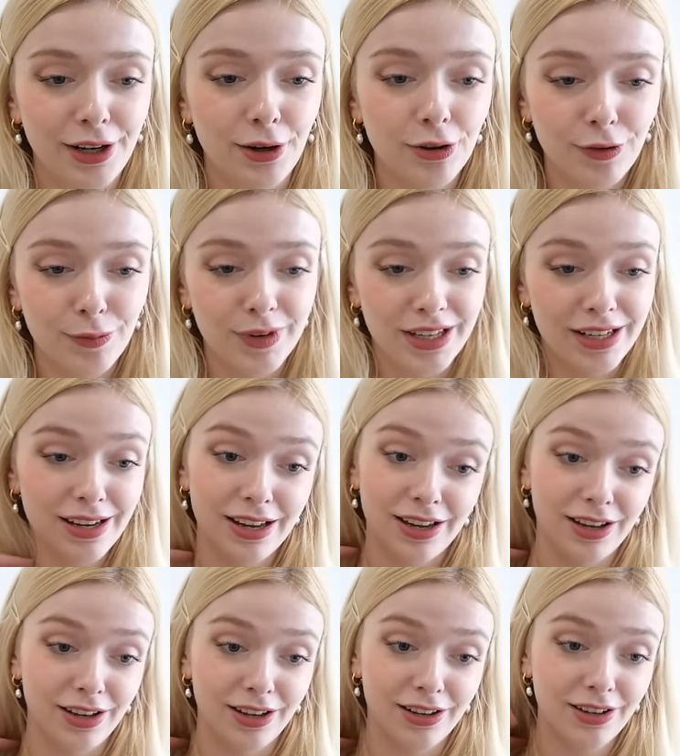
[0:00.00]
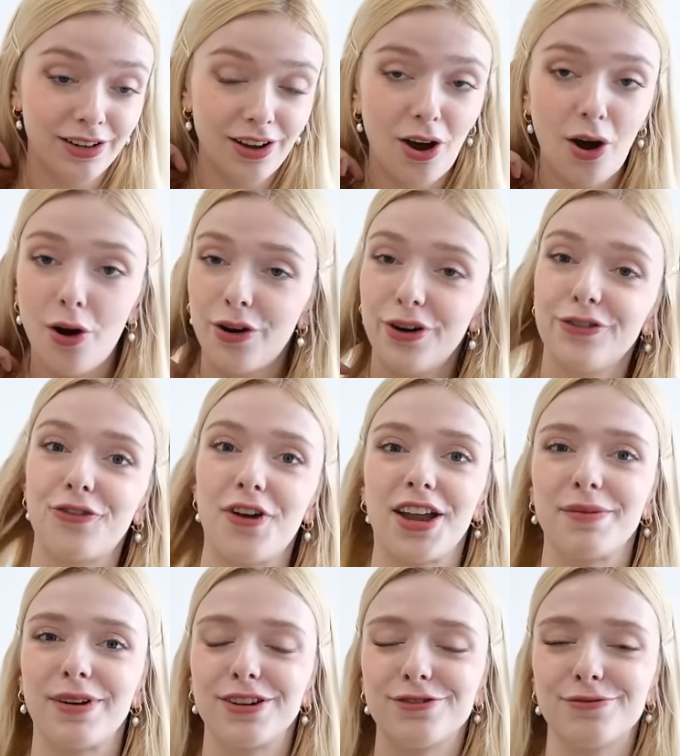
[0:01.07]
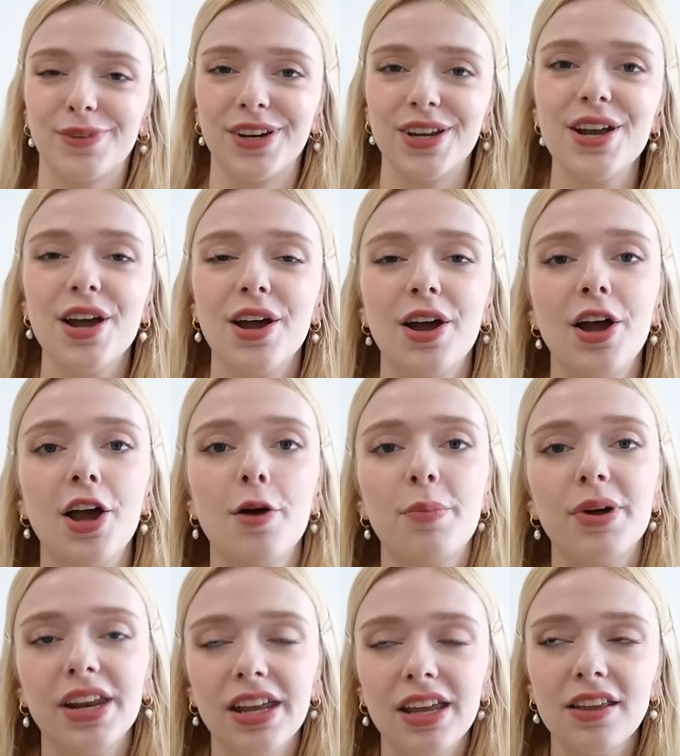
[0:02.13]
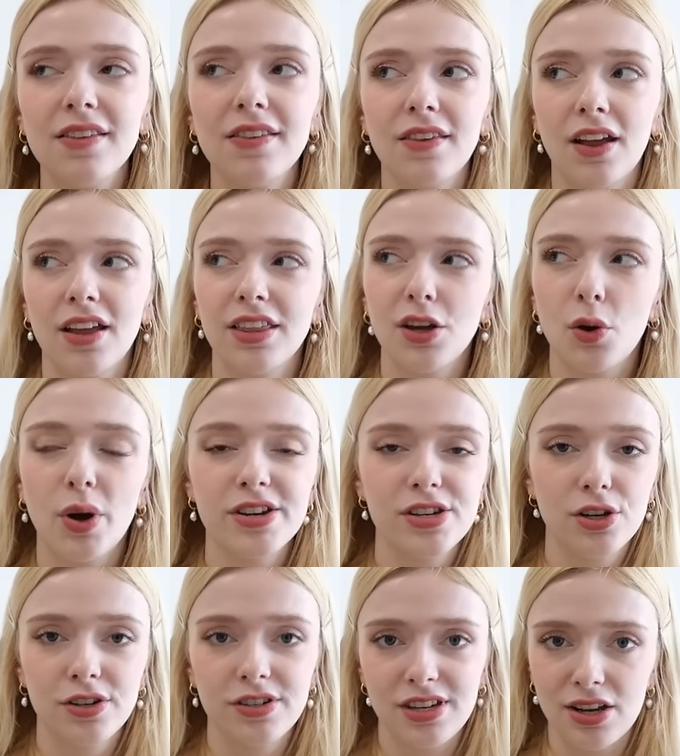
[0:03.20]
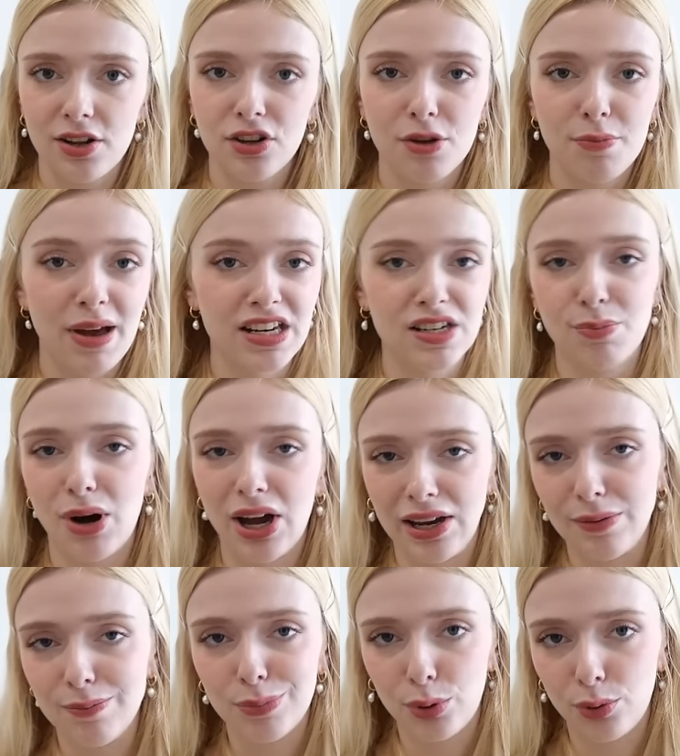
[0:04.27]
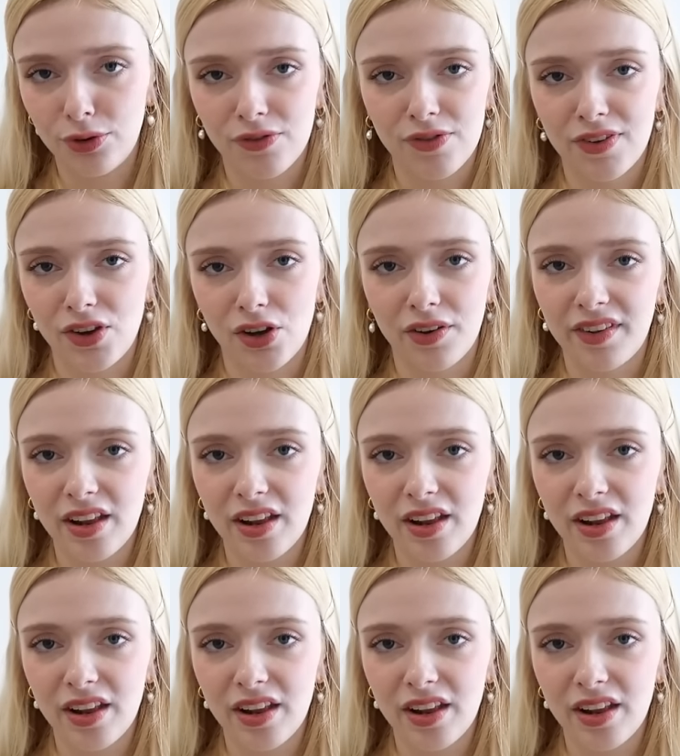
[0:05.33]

It cost me a horrifying amount of money, but it is, I think, quite a good deal compared to buying balls of this yarn